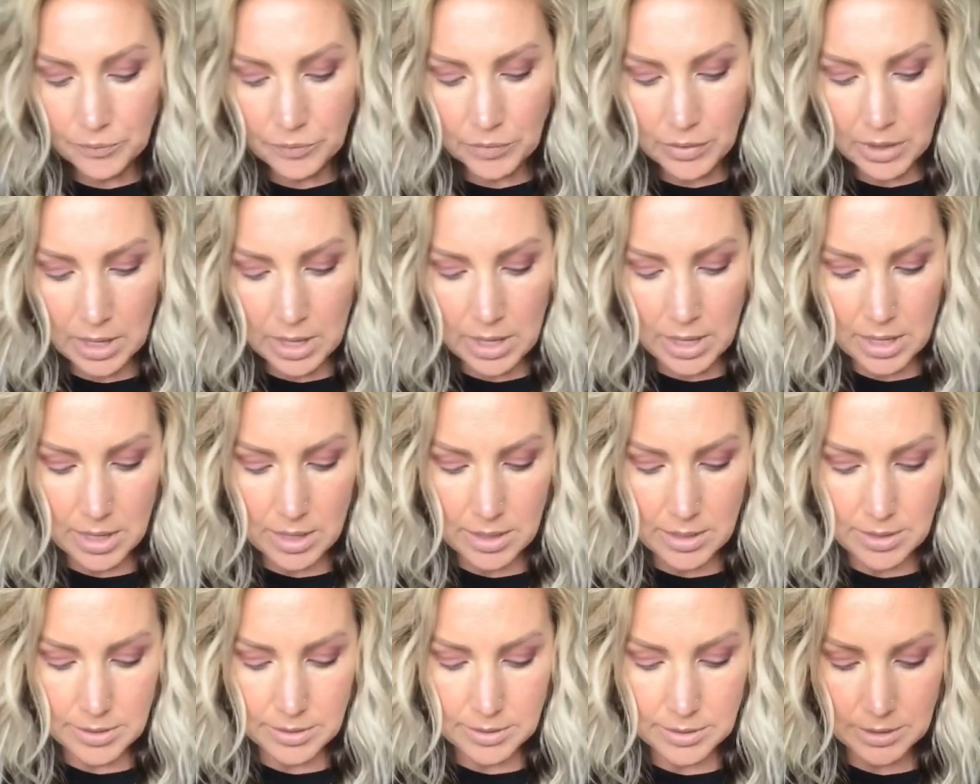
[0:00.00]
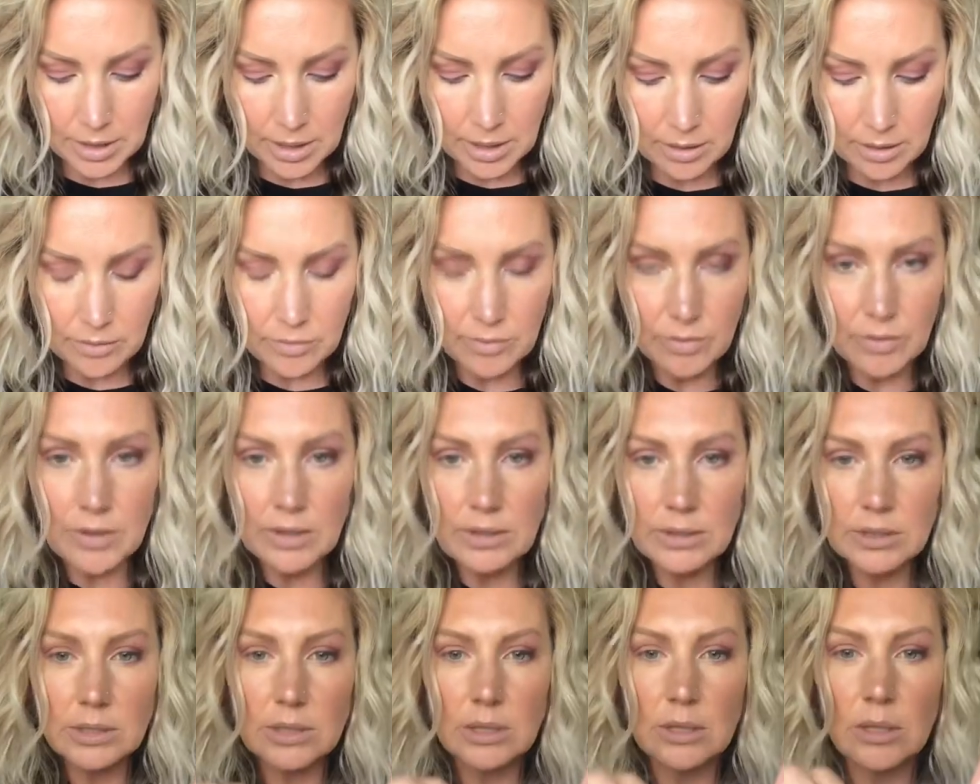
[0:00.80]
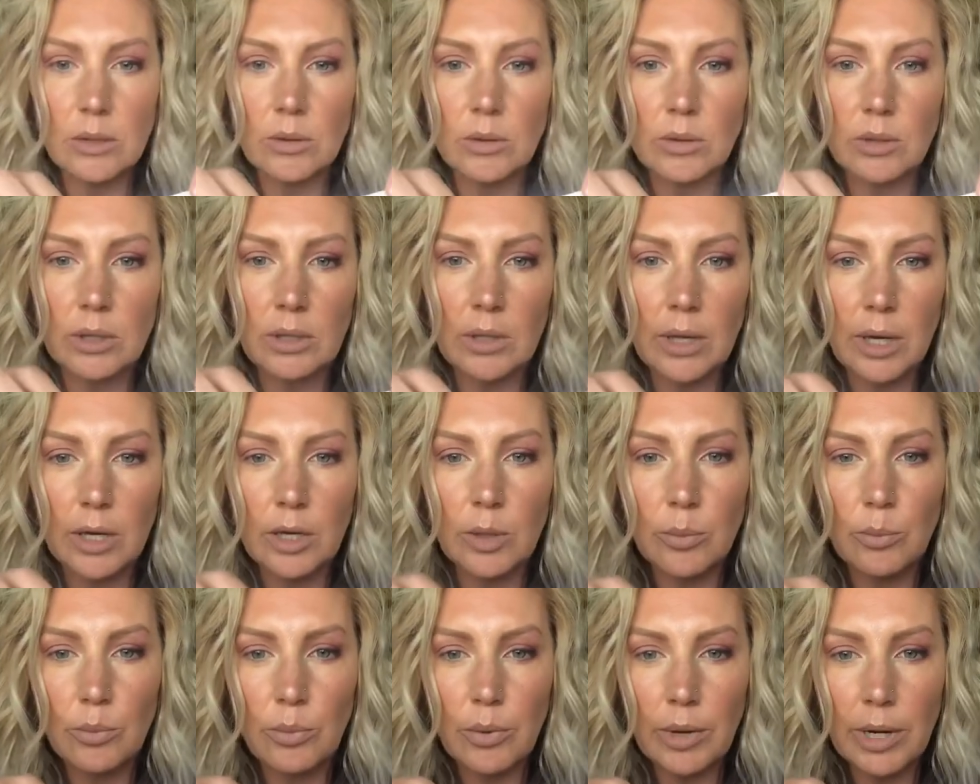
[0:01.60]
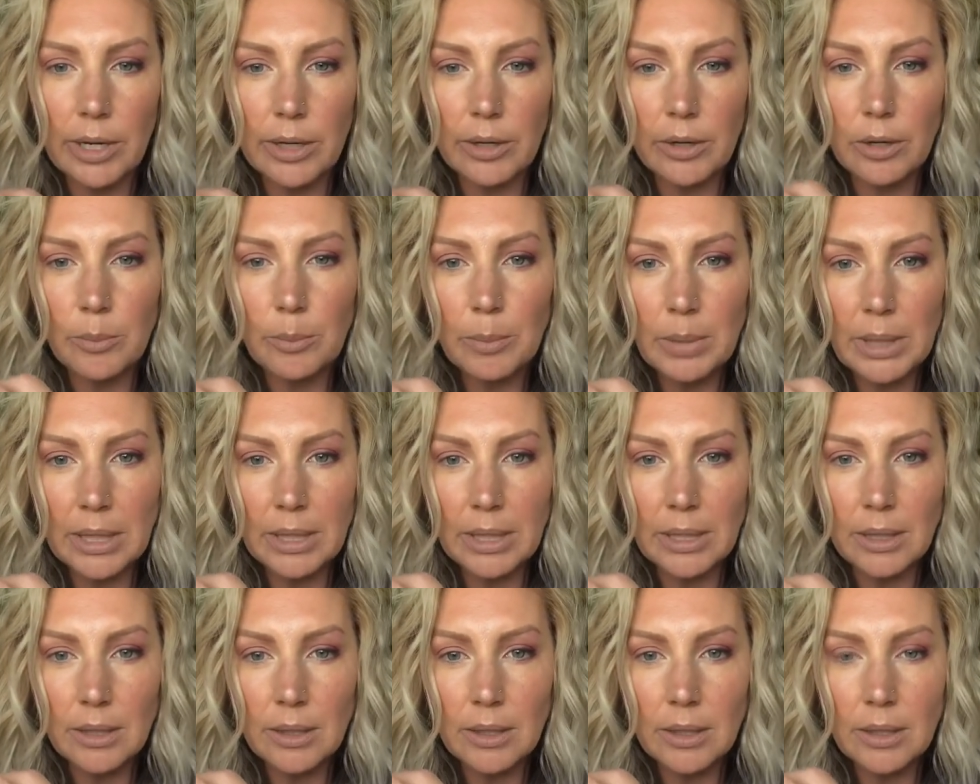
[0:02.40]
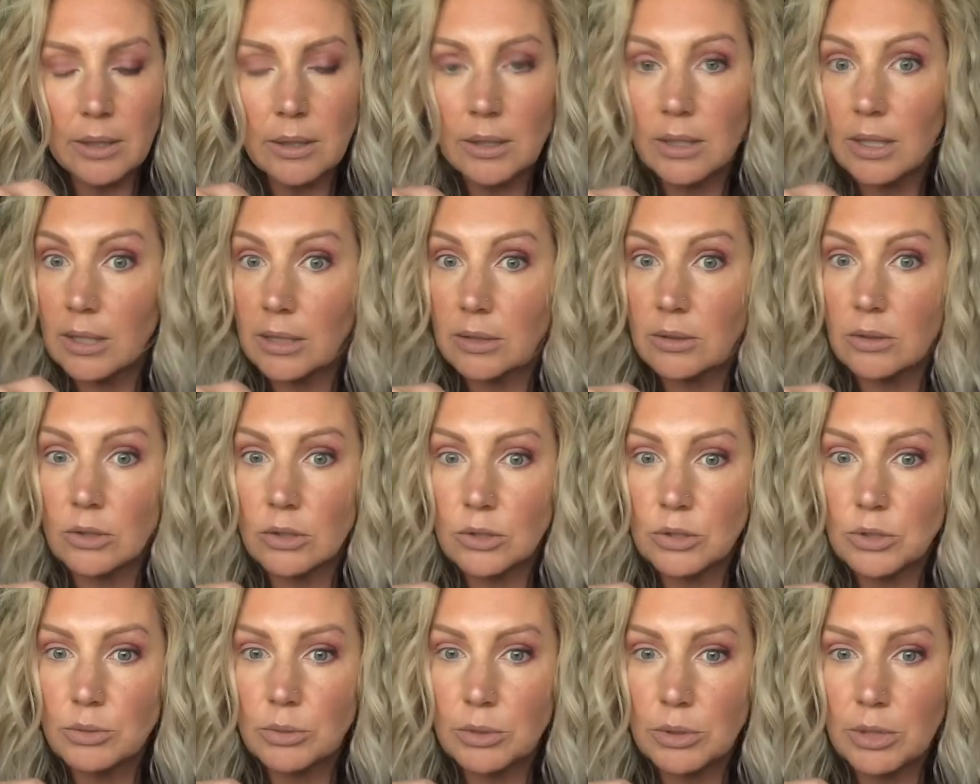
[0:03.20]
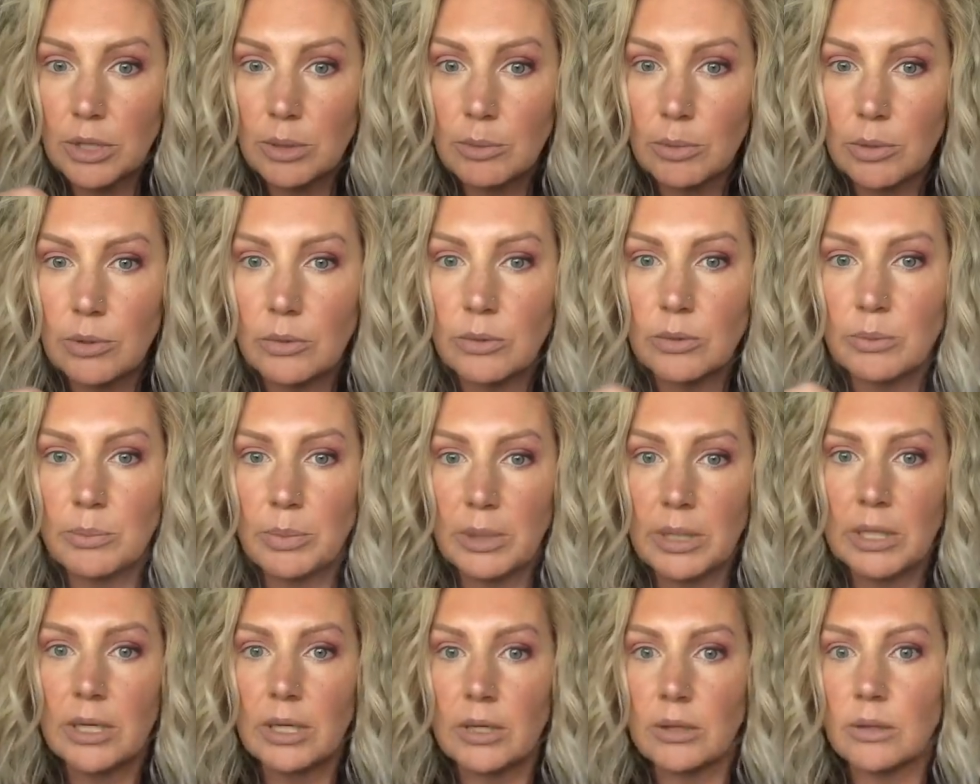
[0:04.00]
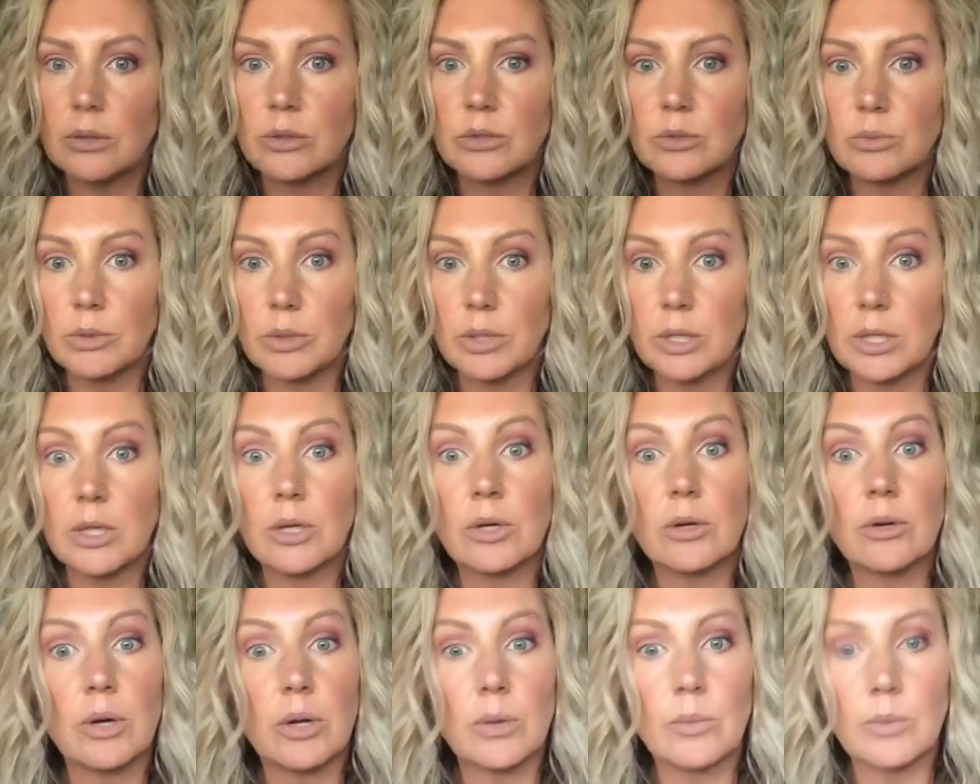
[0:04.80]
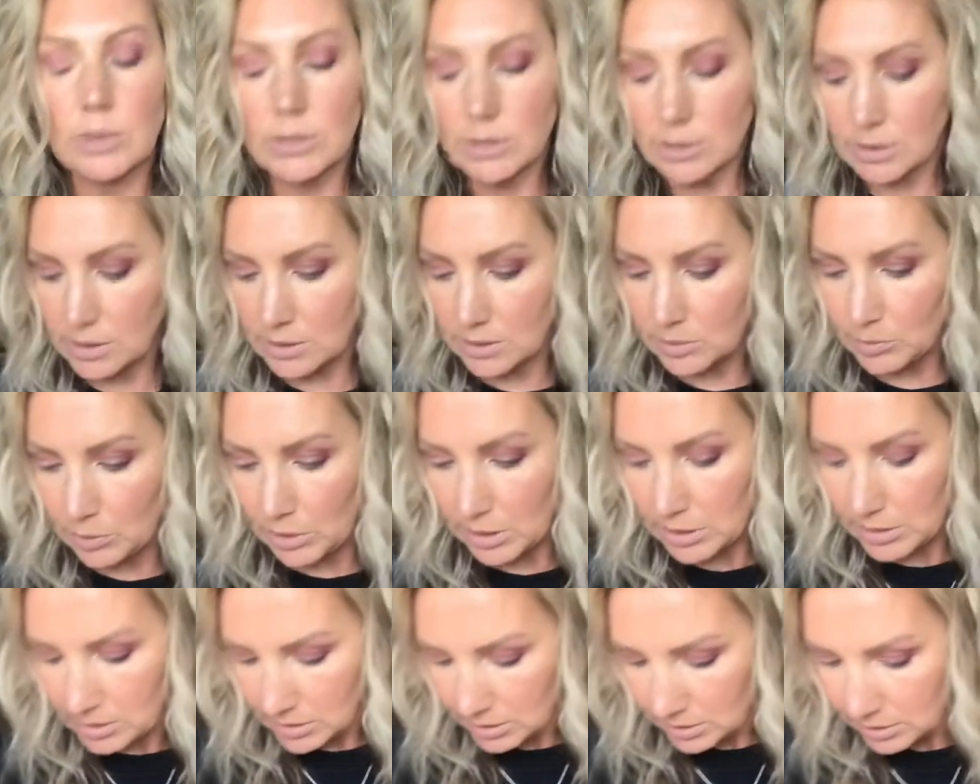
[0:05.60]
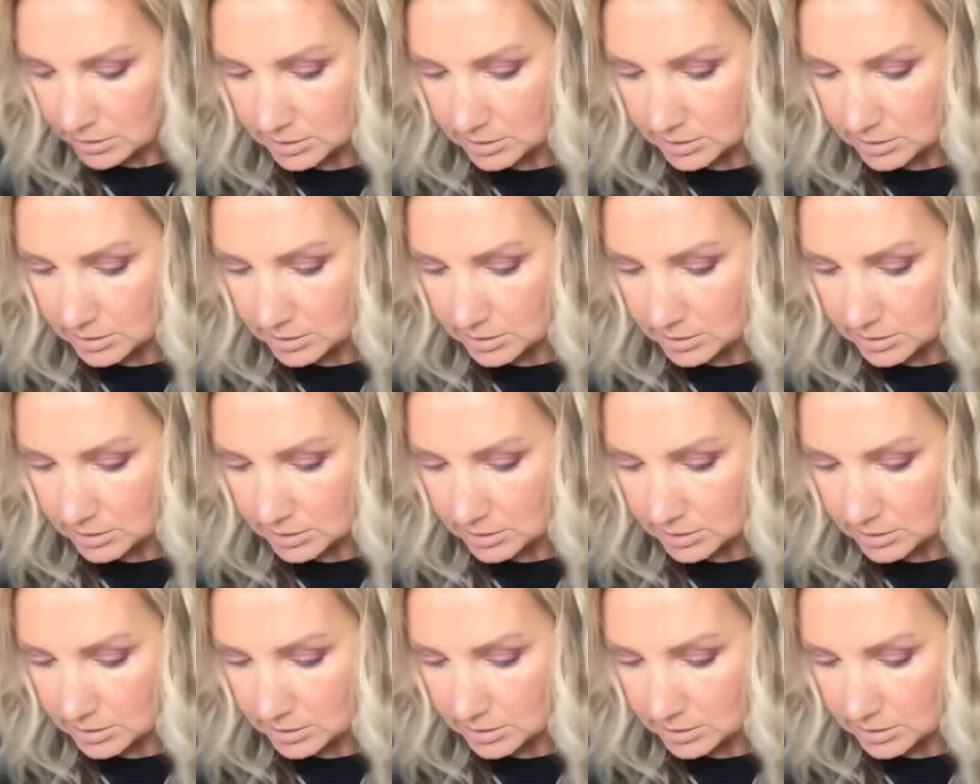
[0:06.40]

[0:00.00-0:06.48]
and this kind of brighter pink, it looks really bold, but it looks really good on once it's blended.